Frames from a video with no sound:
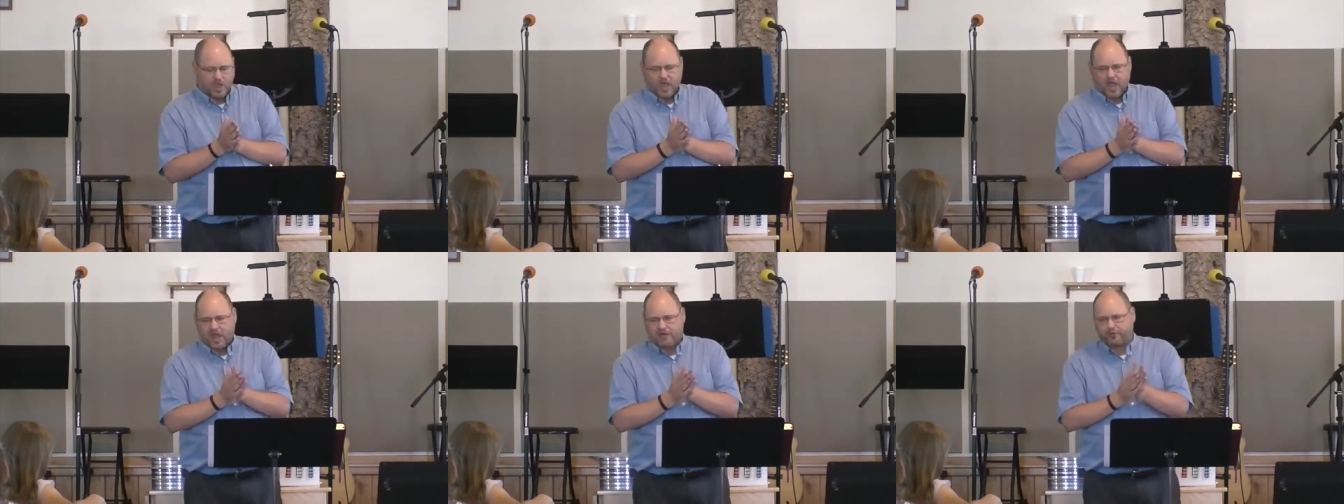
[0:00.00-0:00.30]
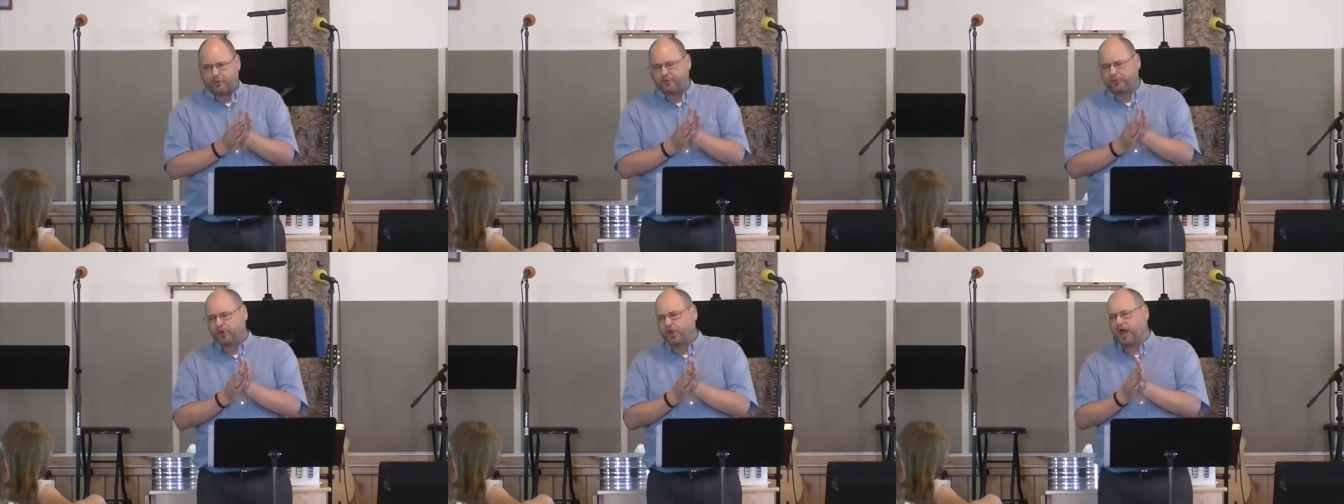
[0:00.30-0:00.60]

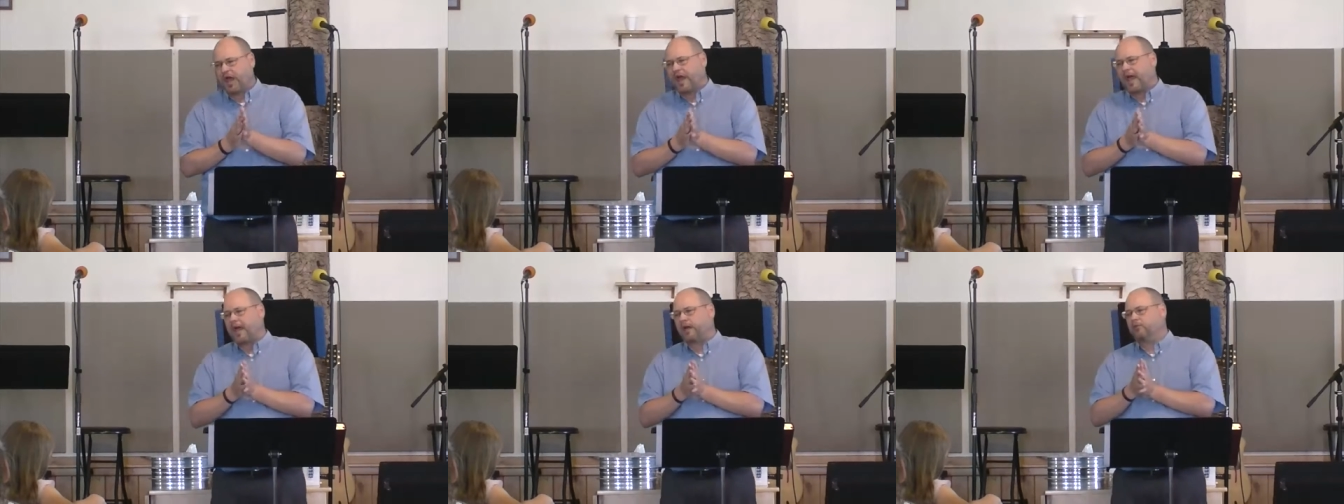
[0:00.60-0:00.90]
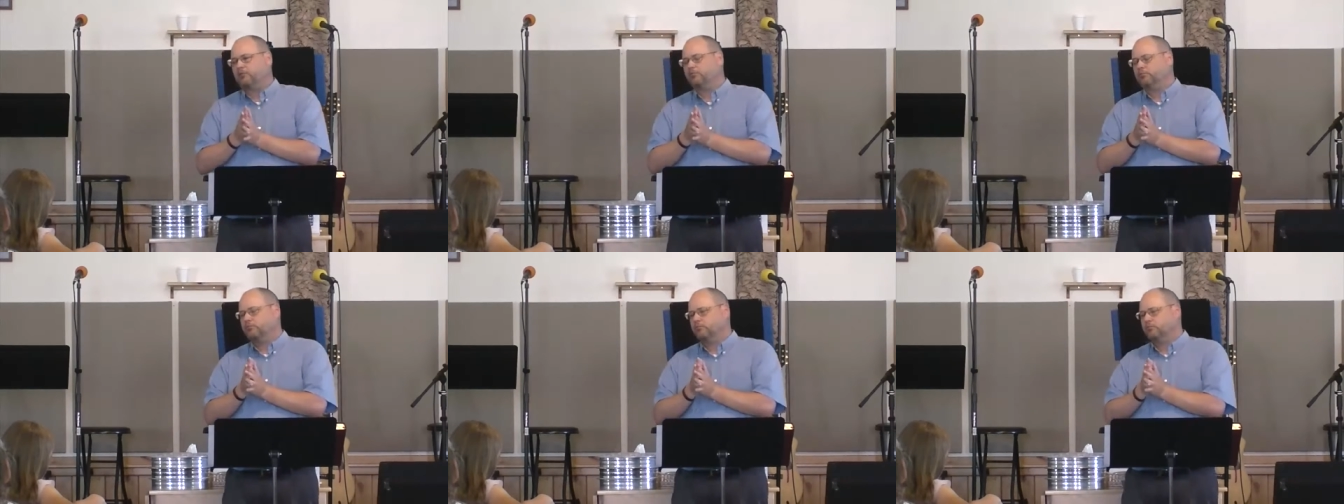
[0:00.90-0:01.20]
Have a
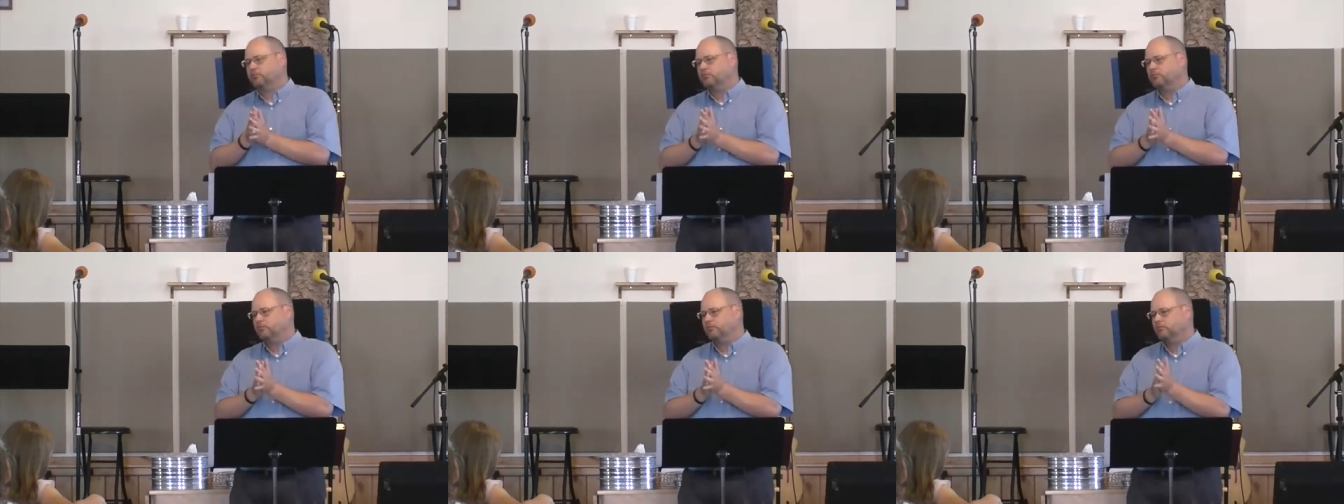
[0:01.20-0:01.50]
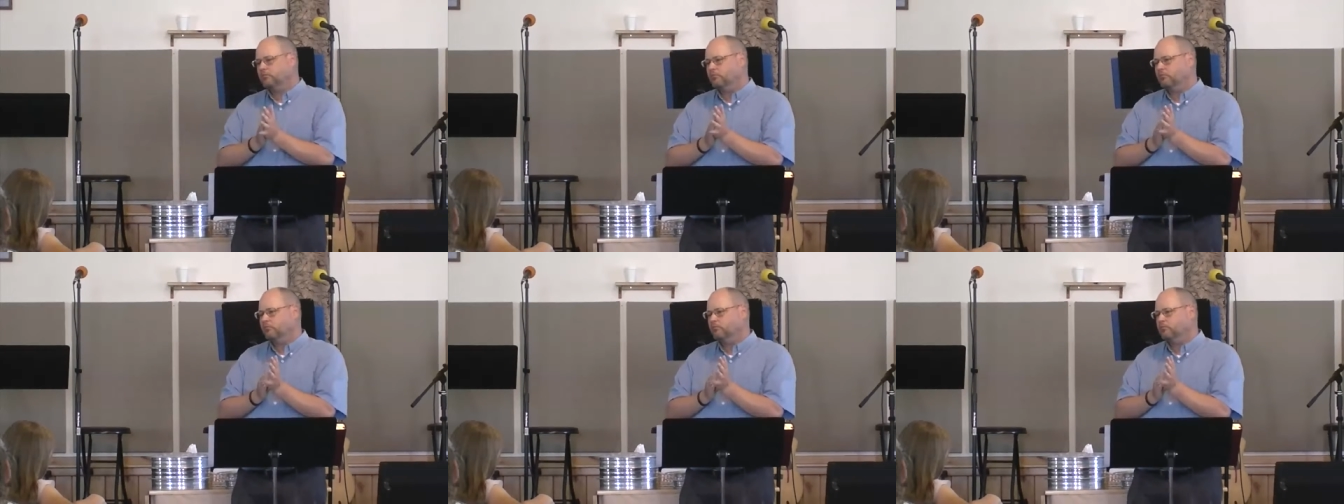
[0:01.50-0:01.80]
plan
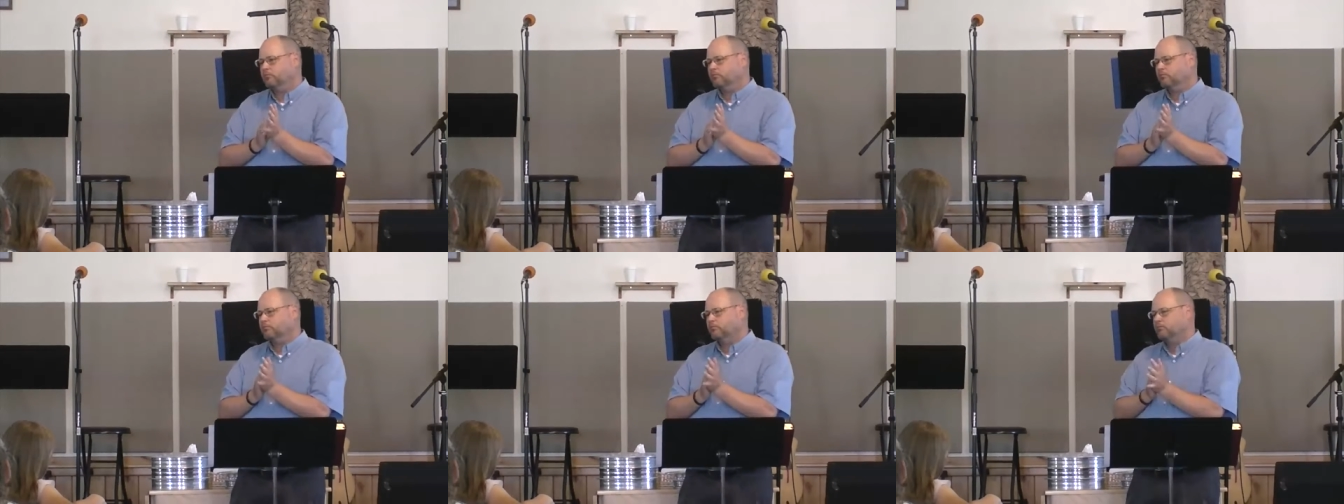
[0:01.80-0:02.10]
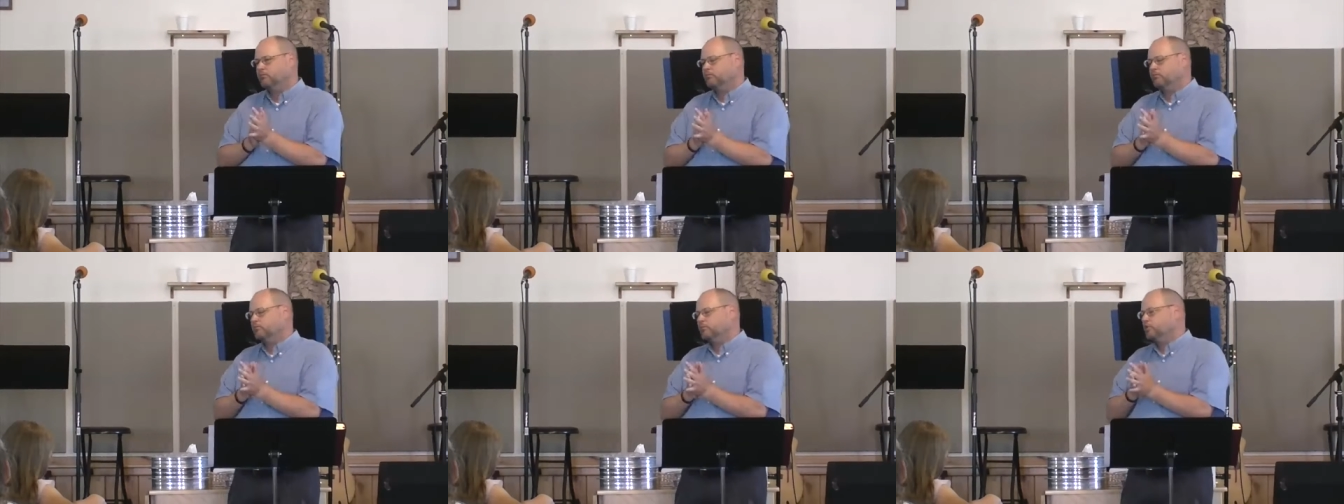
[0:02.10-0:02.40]

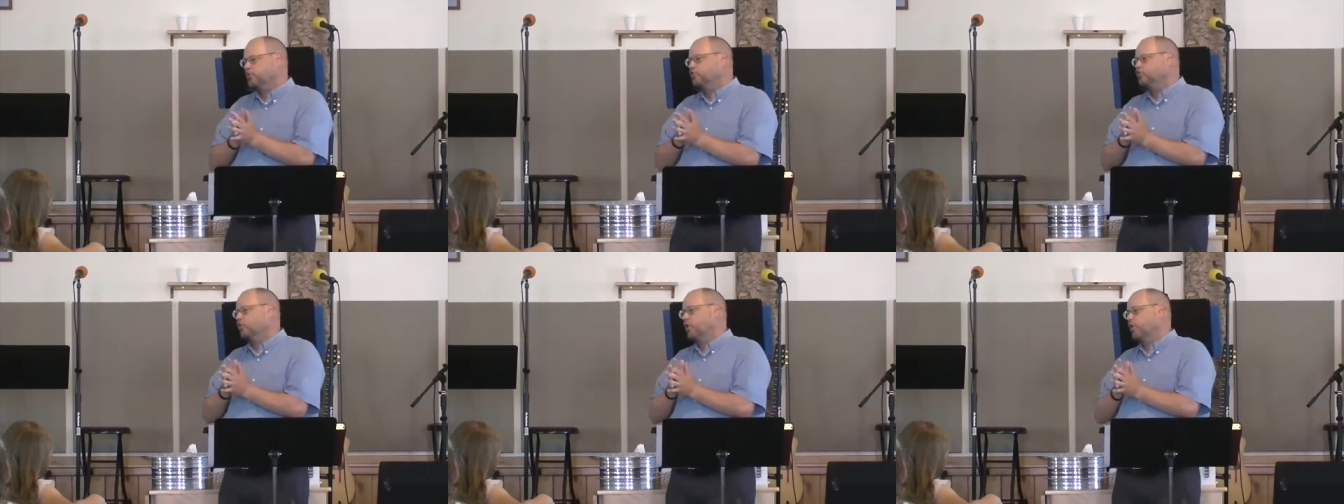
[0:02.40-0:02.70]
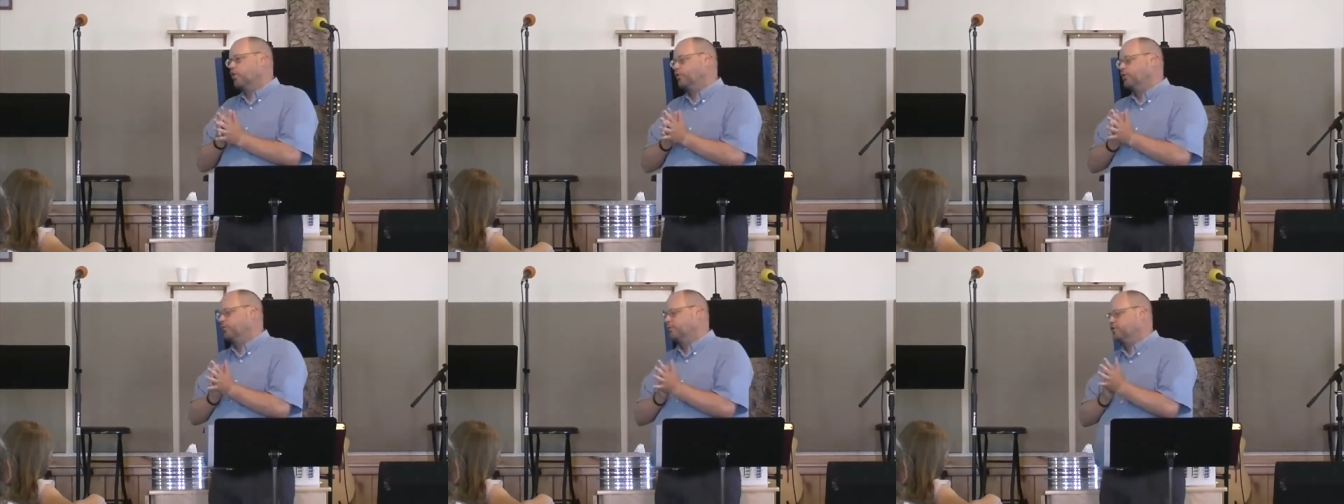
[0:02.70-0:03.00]
to
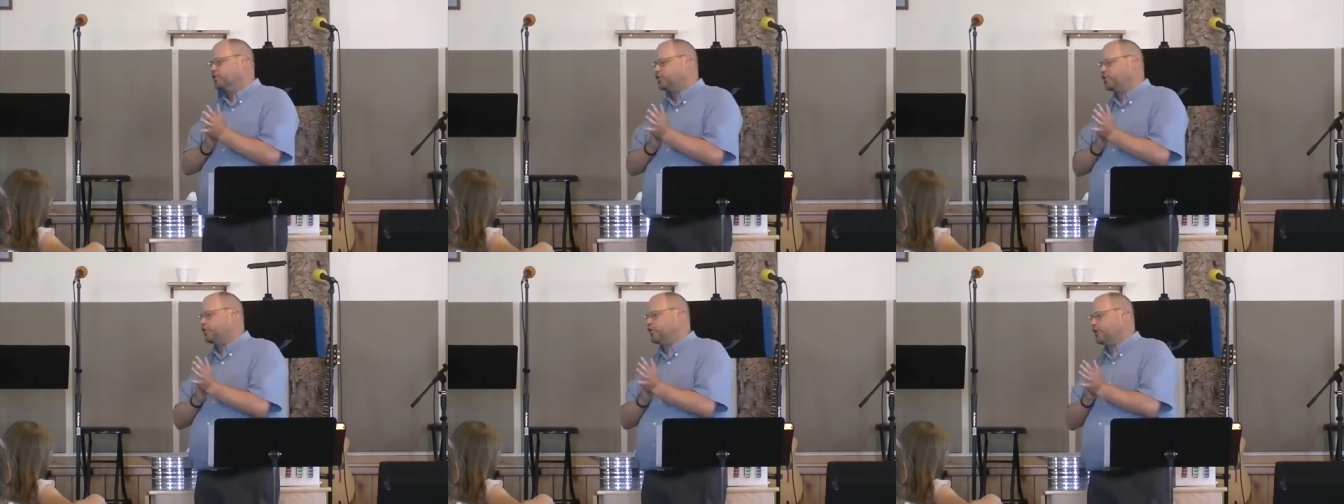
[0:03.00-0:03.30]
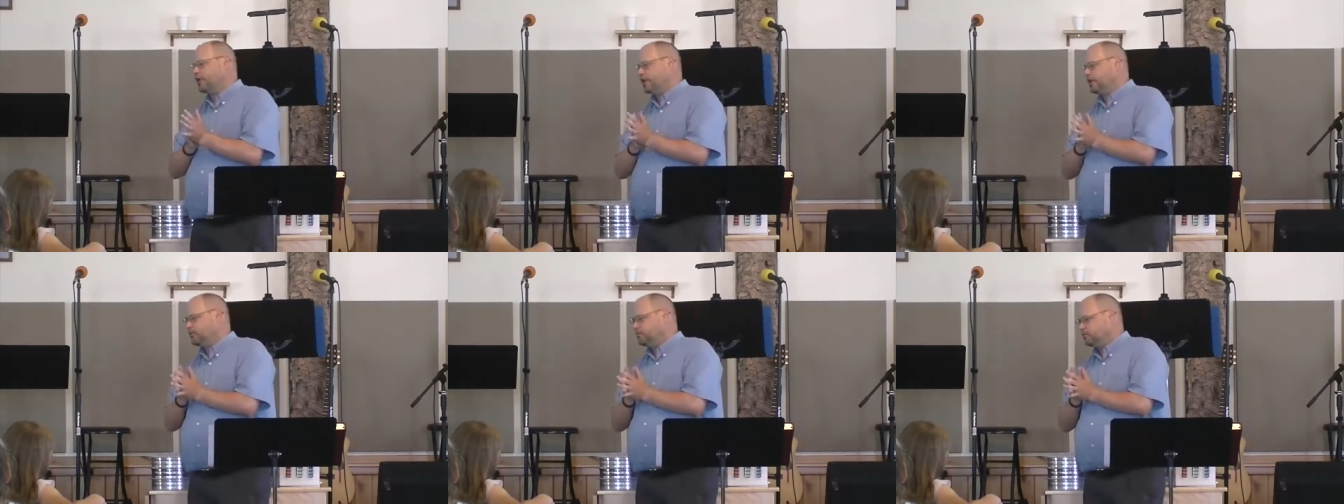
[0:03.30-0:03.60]
grow in
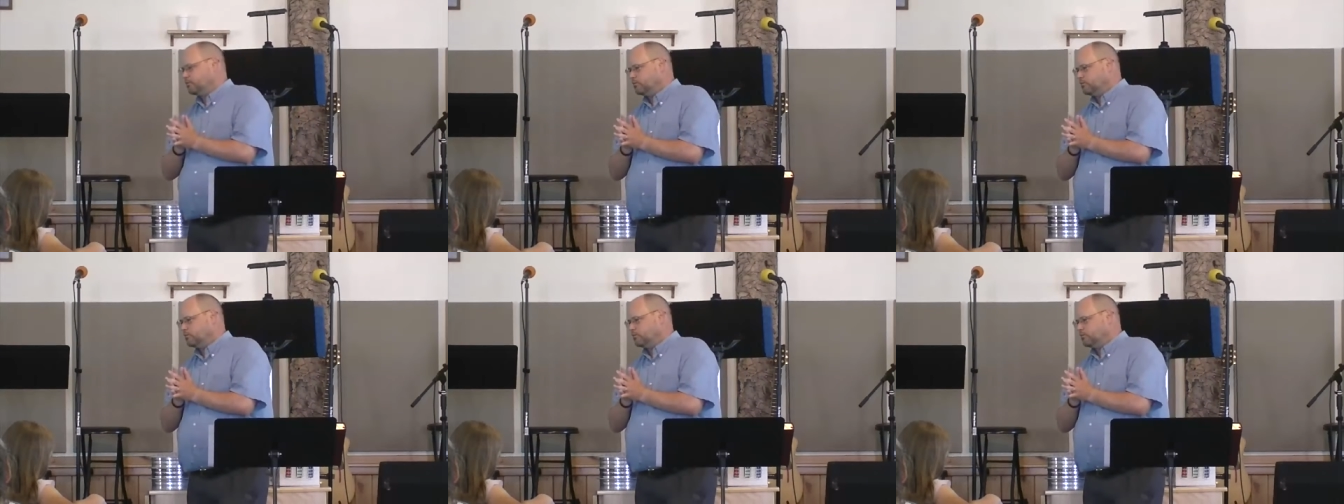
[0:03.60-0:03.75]
maturity.